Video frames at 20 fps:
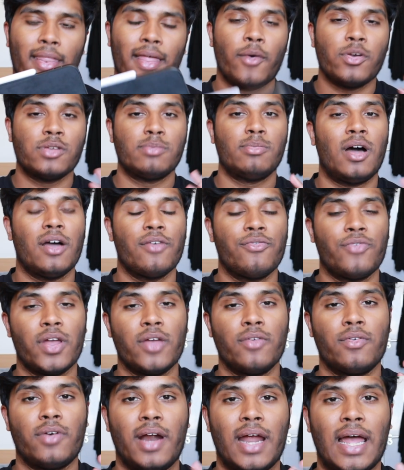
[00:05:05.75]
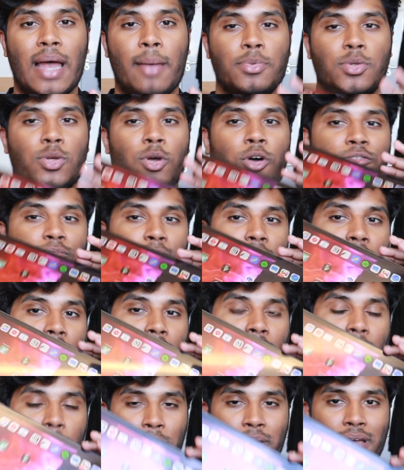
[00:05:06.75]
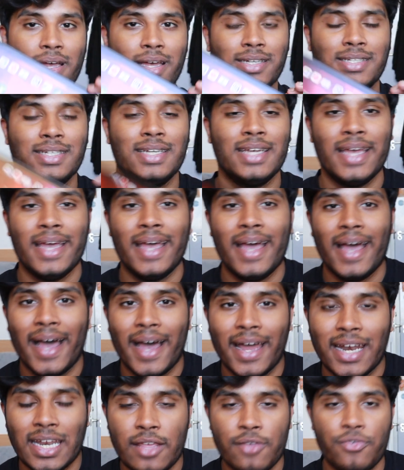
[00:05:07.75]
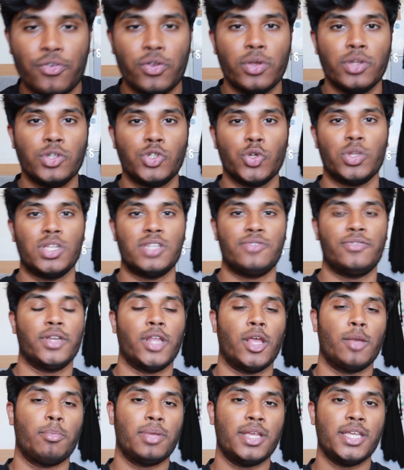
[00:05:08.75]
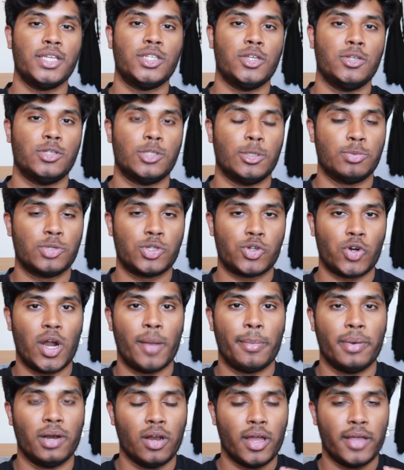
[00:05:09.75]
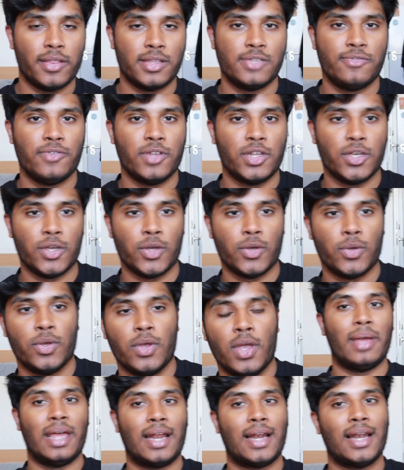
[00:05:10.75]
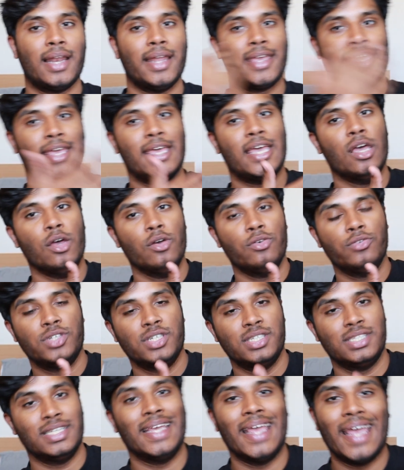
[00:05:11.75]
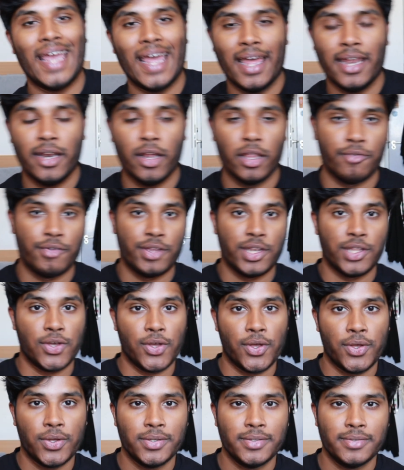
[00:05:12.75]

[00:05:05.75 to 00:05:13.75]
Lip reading: that was my favourite apps of my iPad. And if you enjoyed this video, please do subscribe and like this video and click here to see another video.